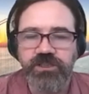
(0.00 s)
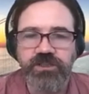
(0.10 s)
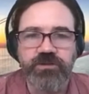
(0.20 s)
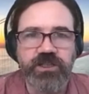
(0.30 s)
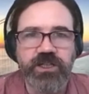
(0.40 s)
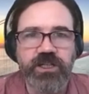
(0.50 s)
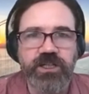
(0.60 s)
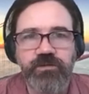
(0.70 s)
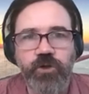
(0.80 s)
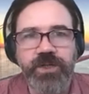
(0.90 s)
using kind of
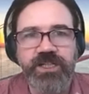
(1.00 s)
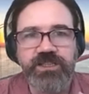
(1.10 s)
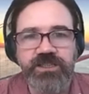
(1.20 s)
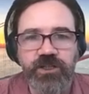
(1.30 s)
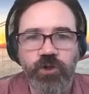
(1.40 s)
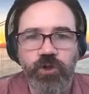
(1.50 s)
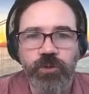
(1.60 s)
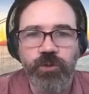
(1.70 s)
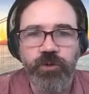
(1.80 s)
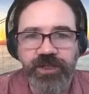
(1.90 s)
formats like
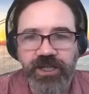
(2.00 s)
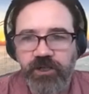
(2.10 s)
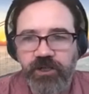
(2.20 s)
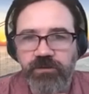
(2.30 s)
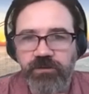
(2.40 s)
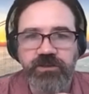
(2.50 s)
OBO and OWL,